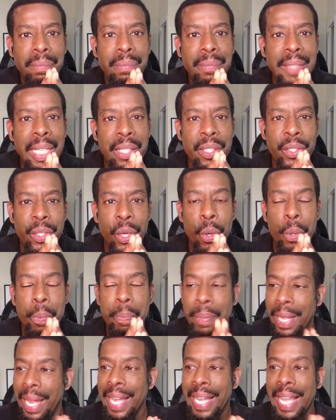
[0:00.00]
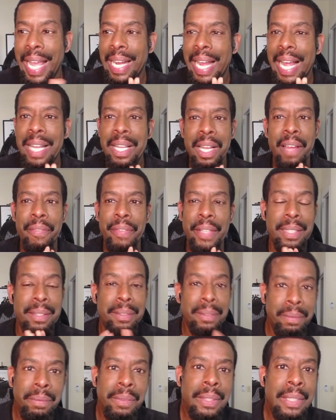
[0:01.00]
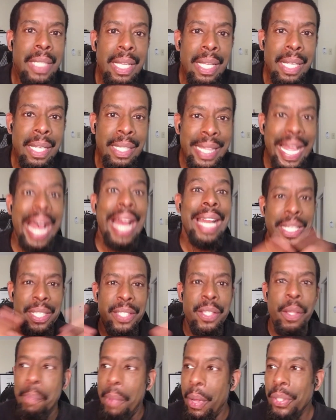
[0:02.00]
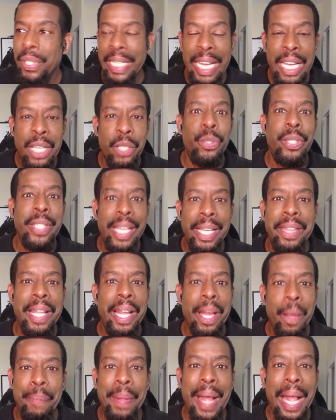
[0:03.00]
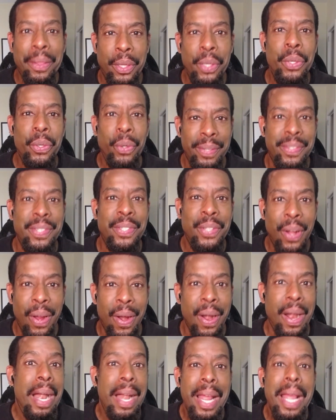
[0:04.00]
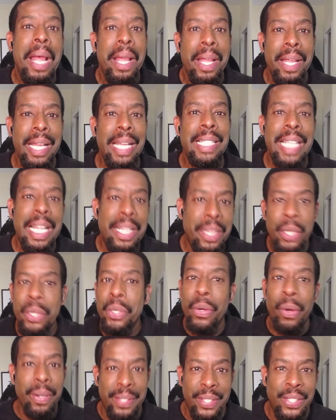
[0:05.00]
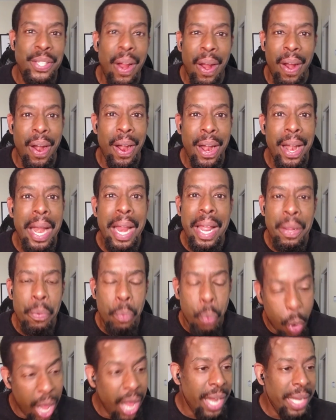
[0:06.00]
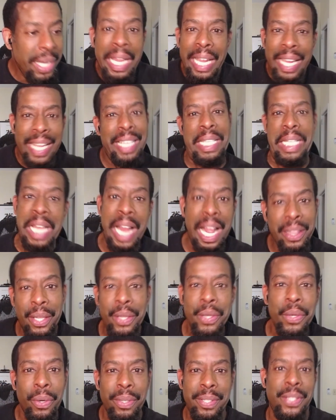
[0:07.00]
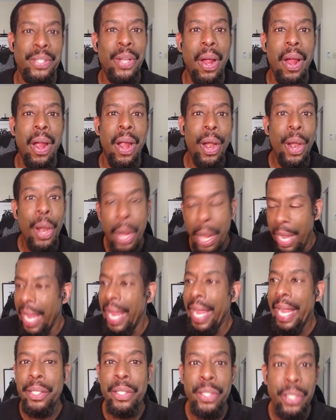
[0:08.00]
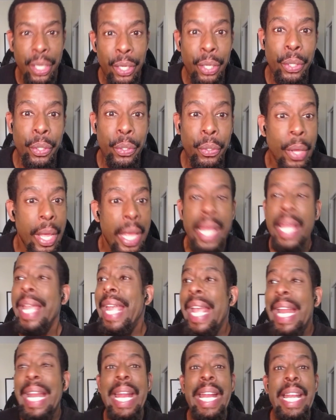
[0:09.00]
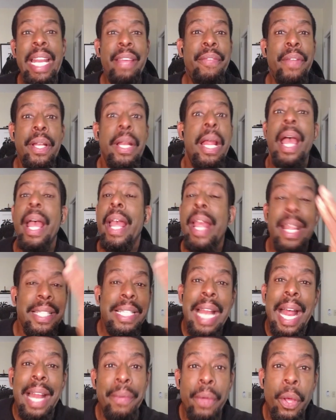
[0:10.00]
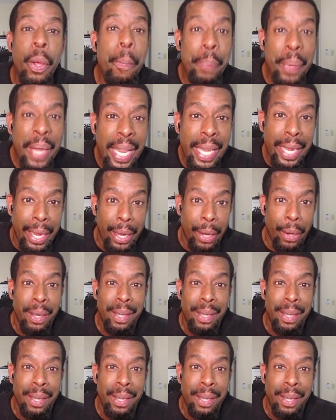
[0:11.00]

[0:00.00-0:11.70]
That's dope. I got. It. I love it. That is the most interesting thing about the North Star is that the North Star one is not the North Star, and two, it ain't even. It's not even going to be there.